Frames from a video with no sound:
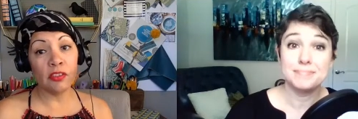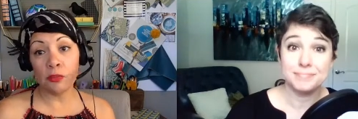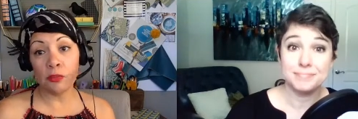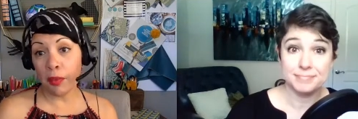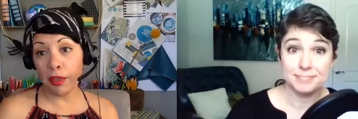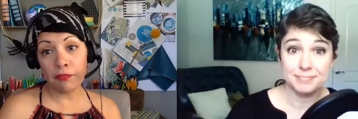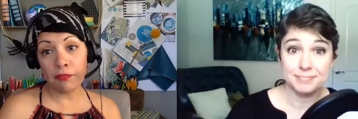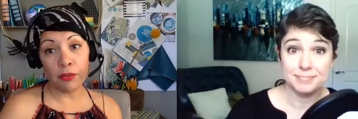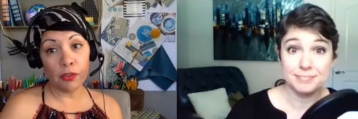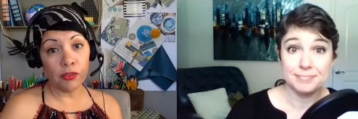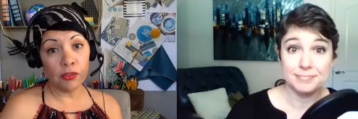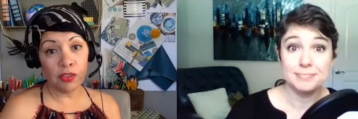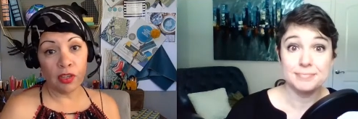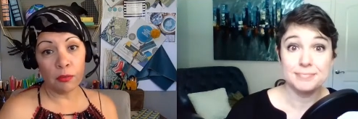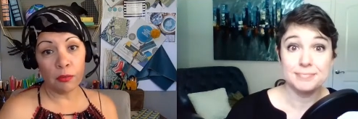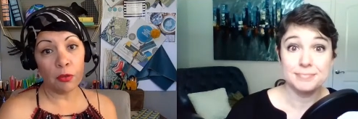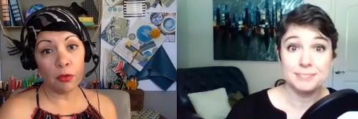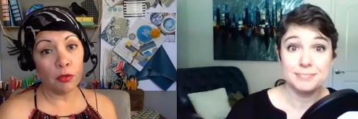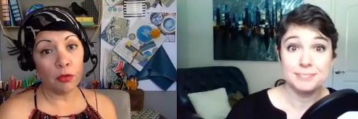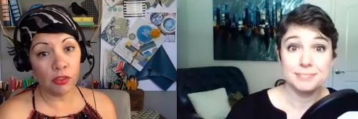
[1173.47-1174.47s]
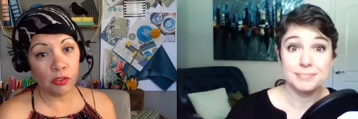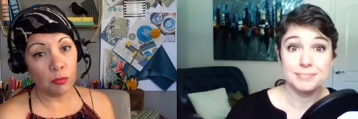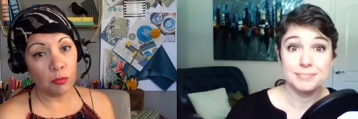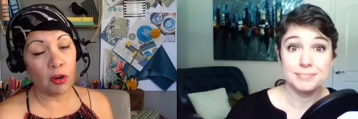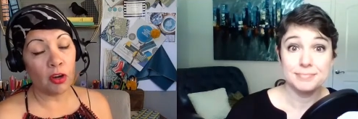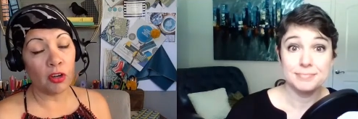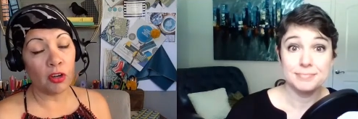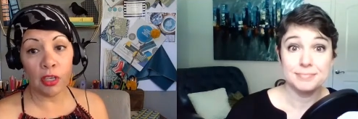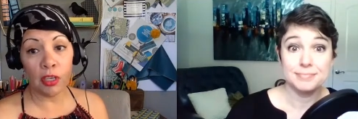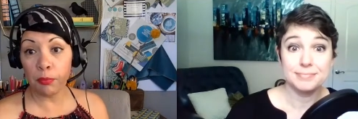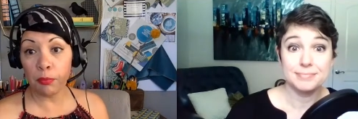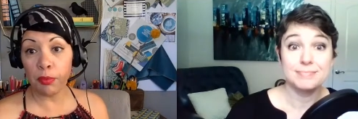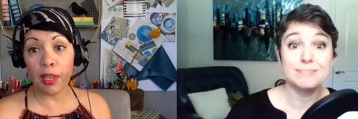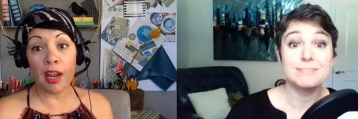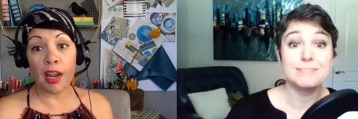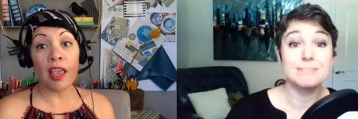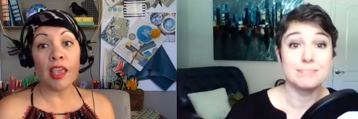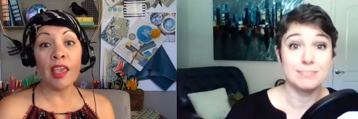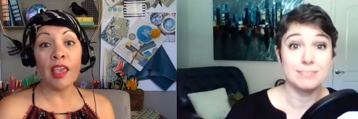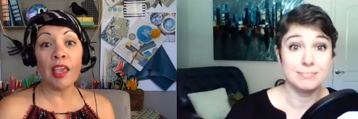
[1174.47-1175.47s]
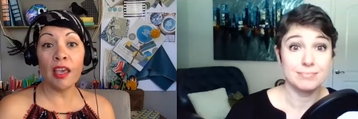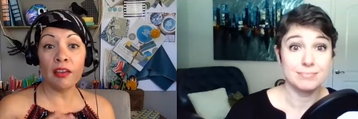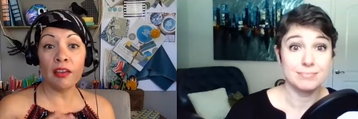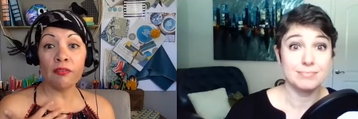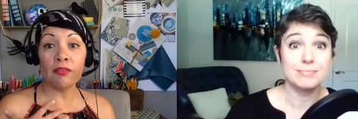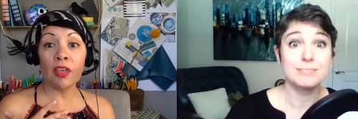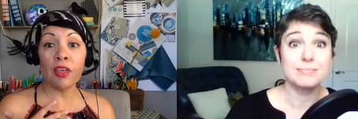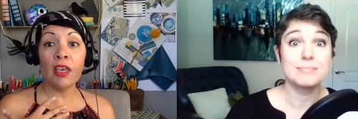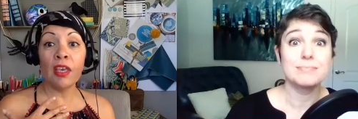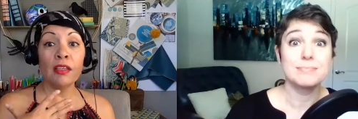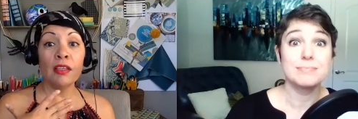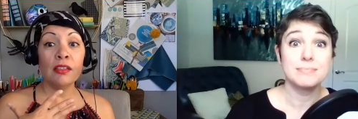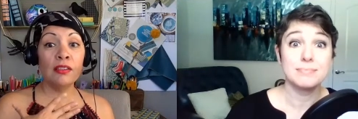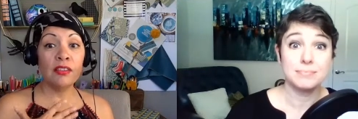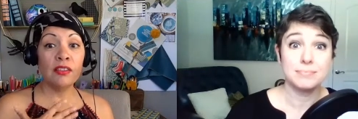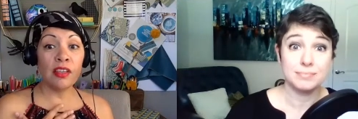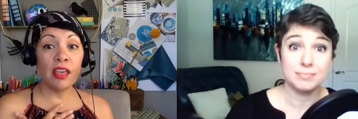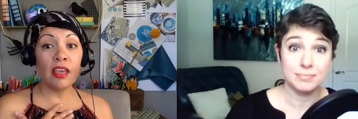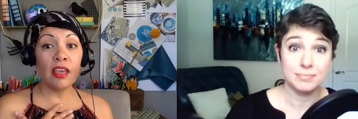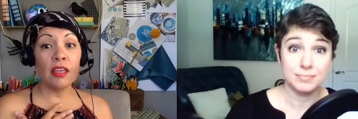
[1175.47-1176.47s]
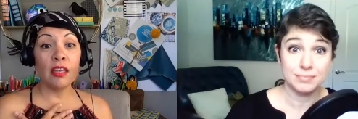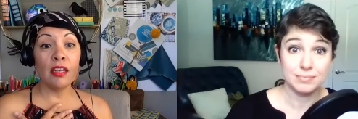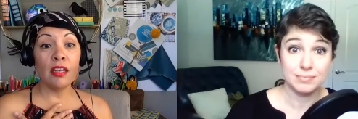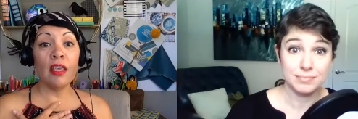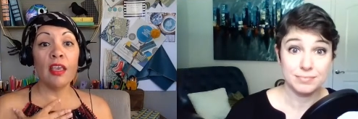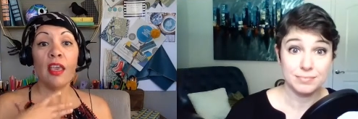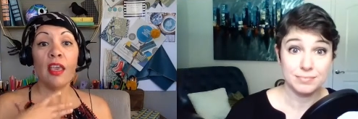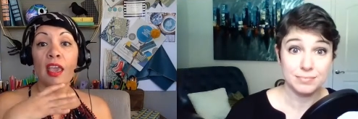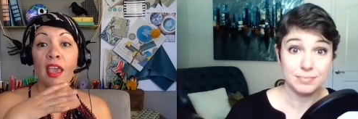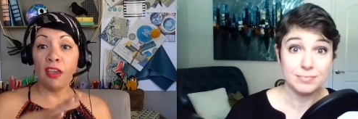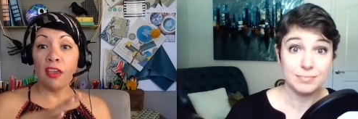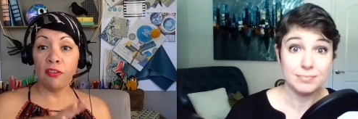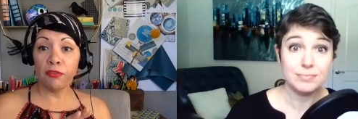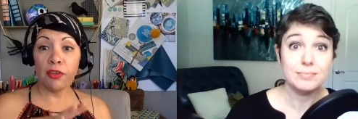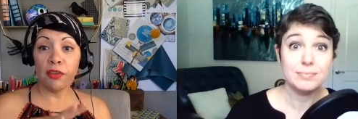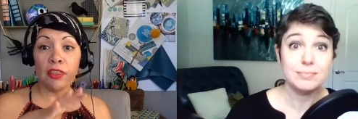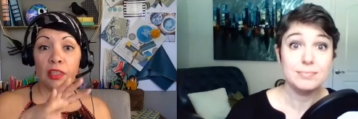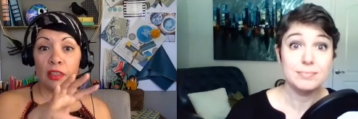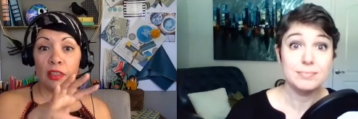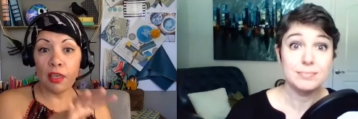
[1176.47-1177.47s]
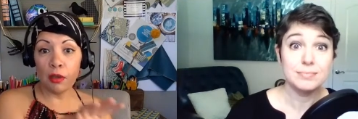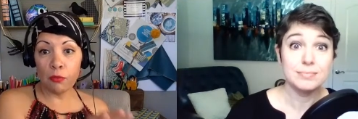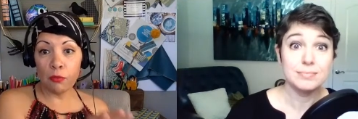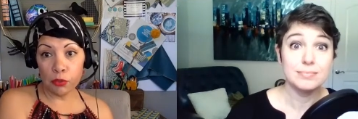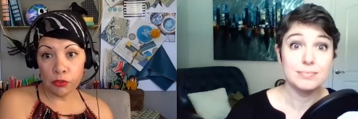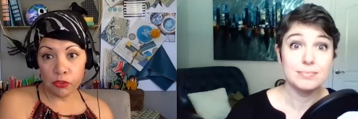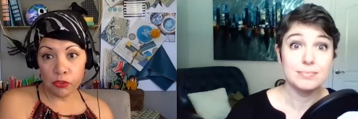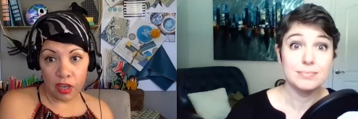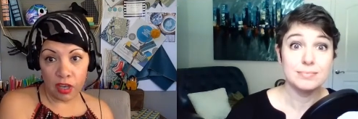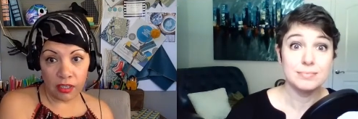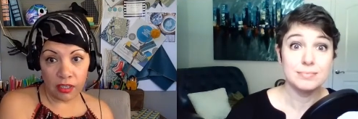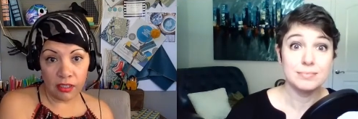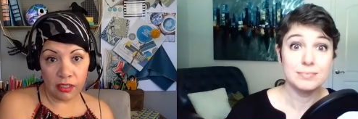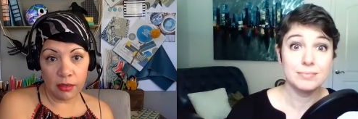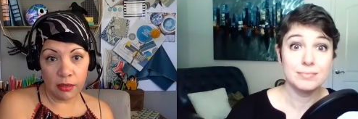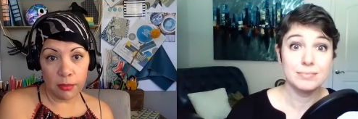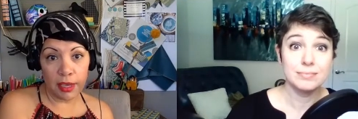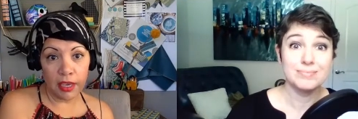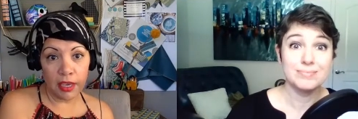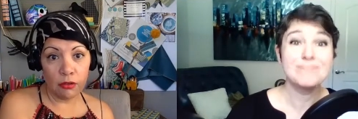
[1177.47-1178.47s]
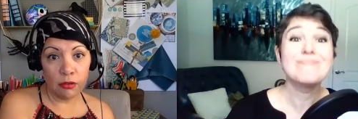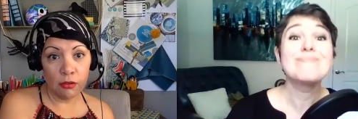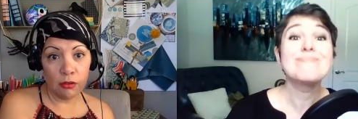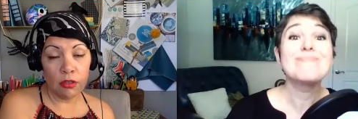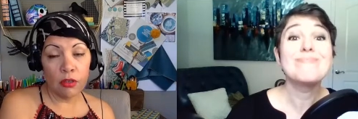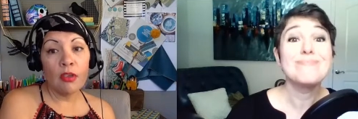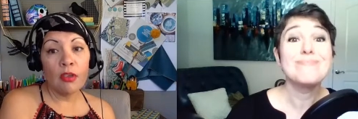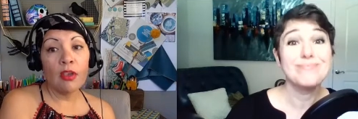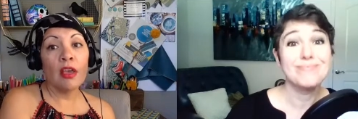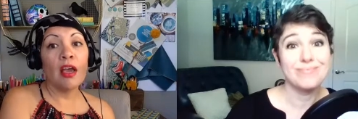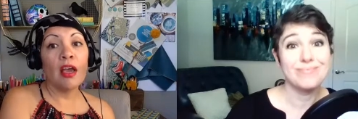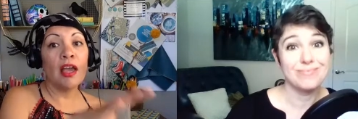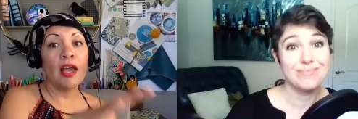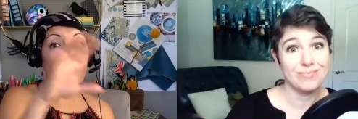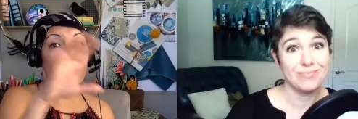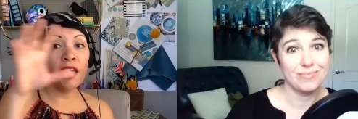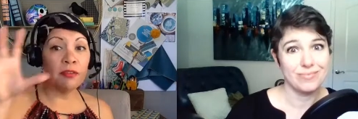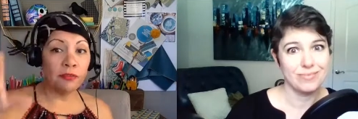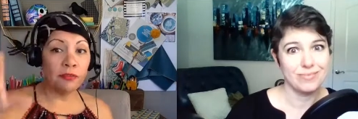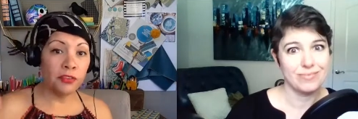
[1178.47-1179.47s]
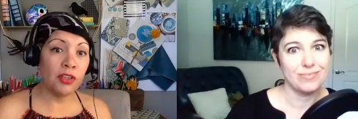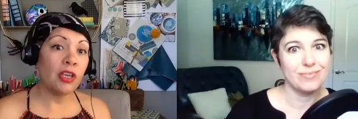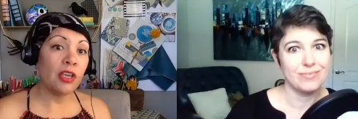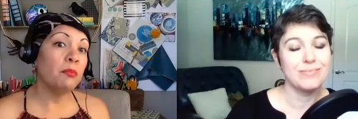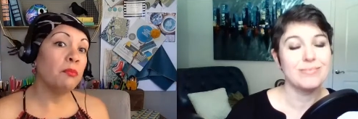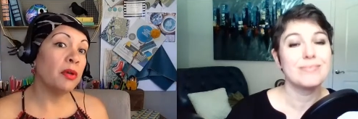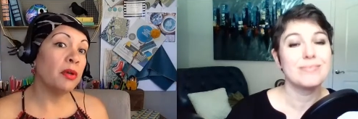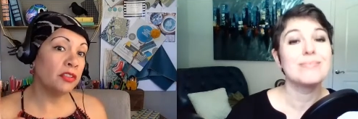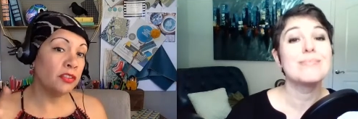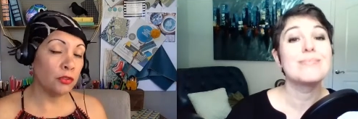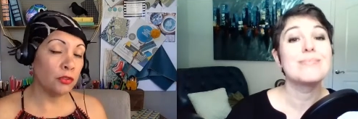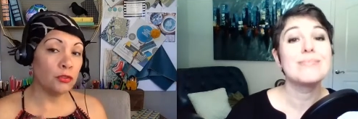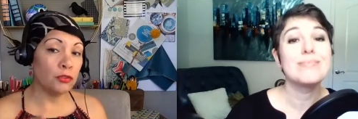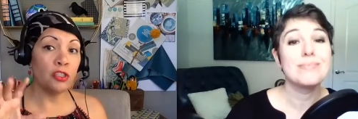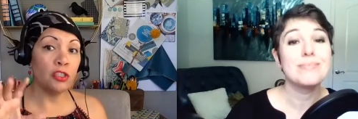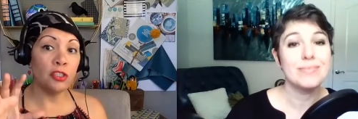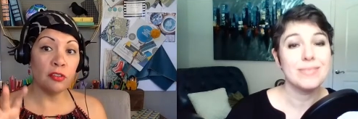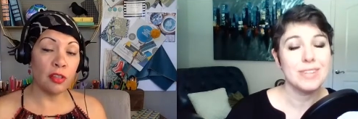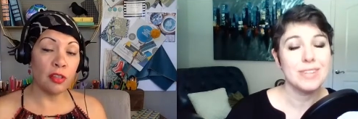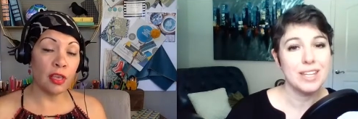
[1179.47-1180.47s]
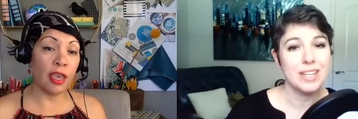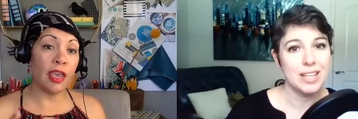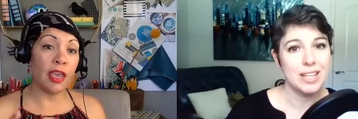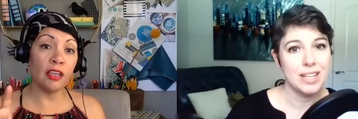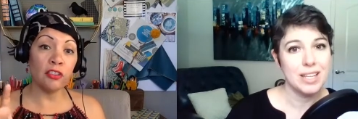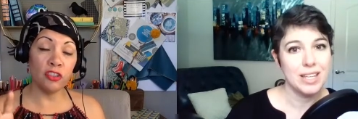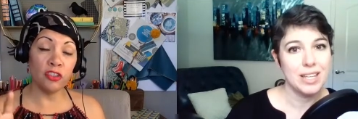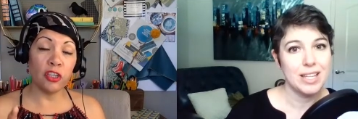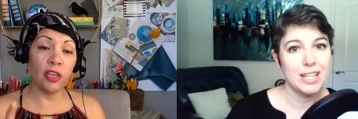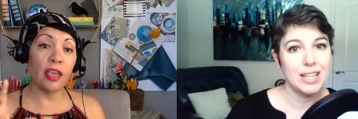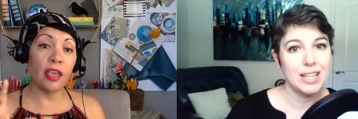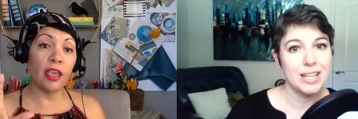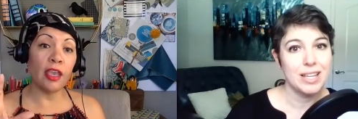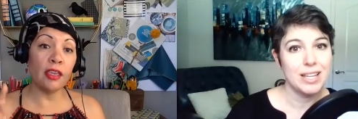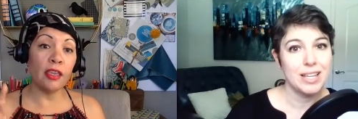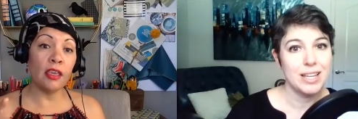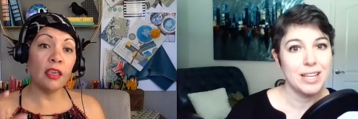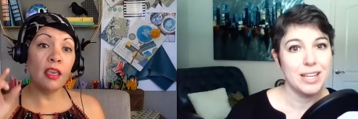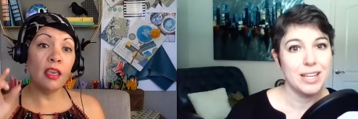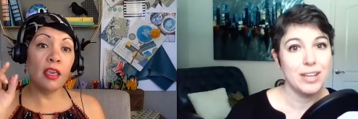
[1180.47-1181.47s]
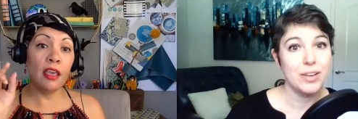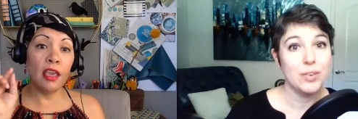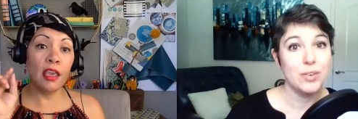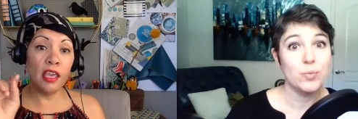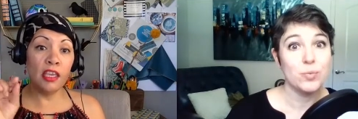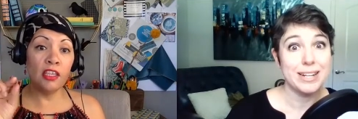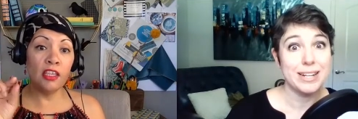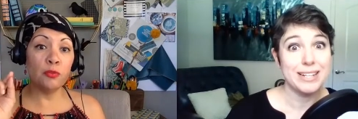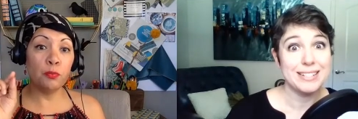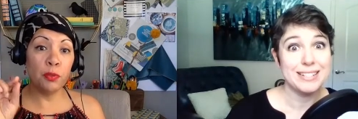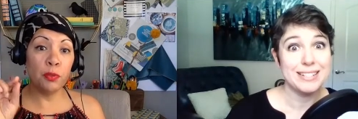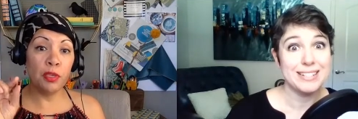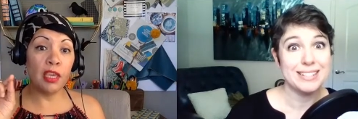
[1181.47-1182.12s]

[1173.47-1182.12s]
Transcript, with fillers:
Speaker 1: is my first time going to market but mm-hmm. i have done everything that we're talking about i have done by searching the hashtag hpmkt